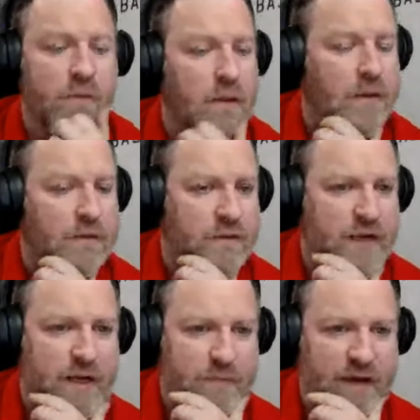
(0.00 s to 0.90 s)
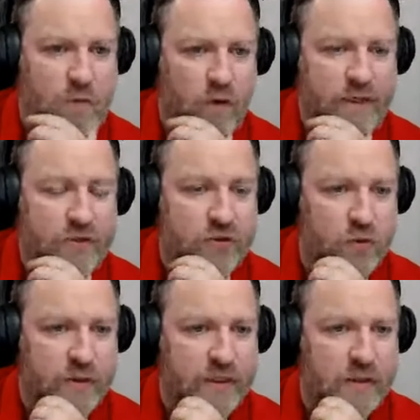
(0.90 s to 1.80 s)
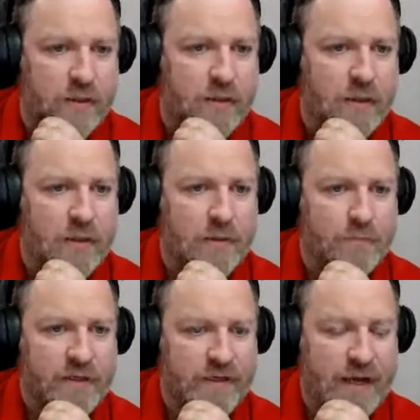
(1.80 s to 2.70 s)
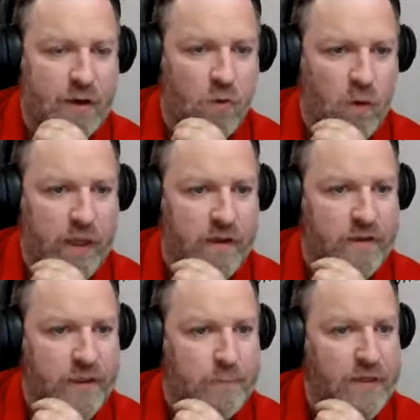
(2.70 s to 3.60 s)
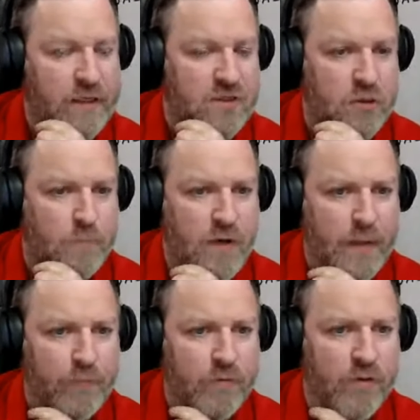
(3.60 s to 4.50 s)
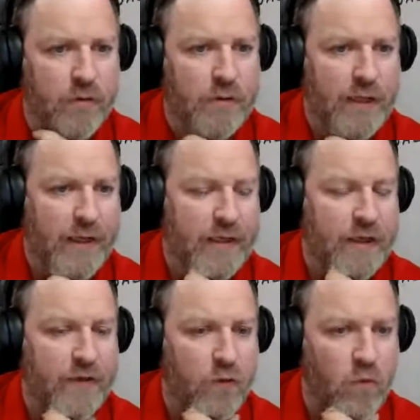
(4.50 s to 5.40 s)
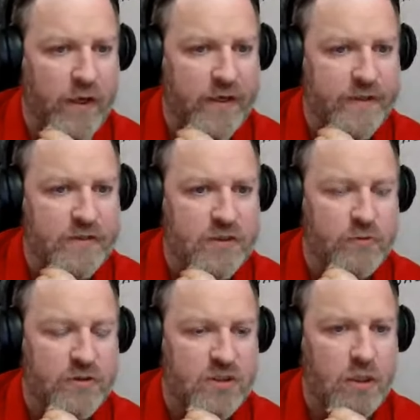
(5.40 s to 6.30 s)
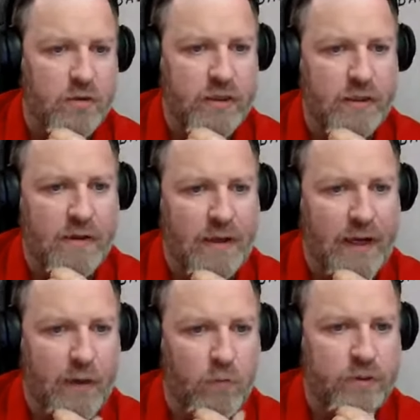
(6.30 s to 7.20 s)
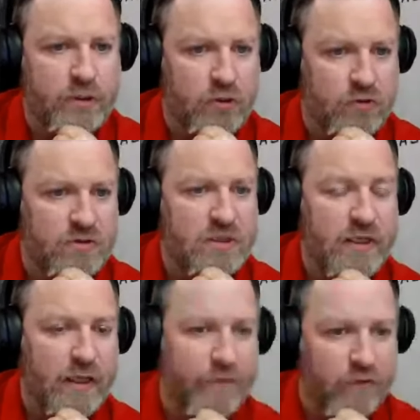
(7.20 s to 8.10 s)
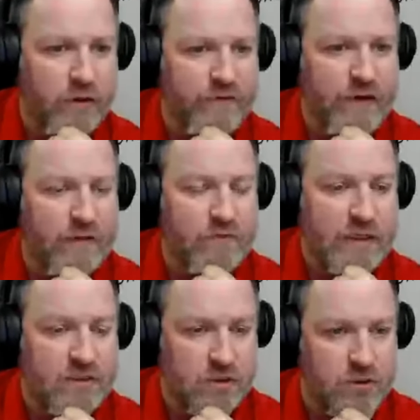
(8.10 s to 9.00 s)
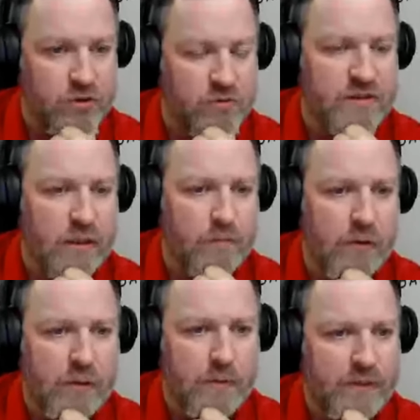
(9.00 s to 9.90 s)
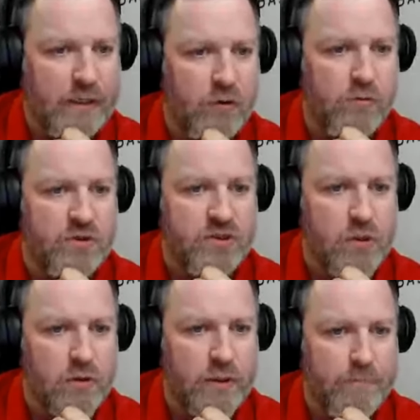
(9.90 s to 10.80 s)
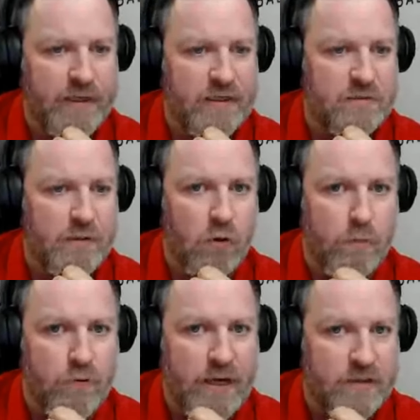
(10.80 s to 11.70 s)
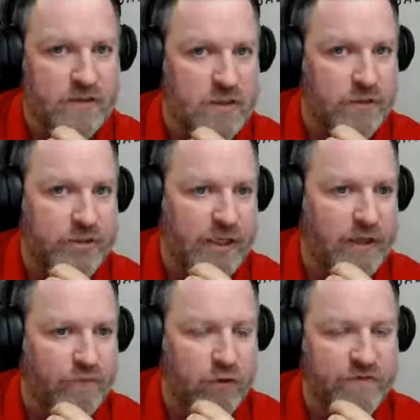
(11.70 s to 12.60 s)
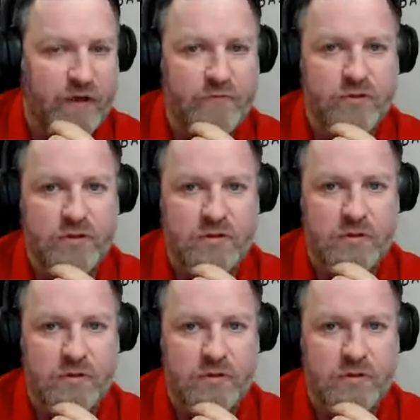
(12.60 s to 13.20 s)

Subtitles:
Not a bad way to do it, but now with it being so popular and other ways to install it, I would use the daily 45. I still use them, but I don't solely base my whole practice on the daily 45 drills.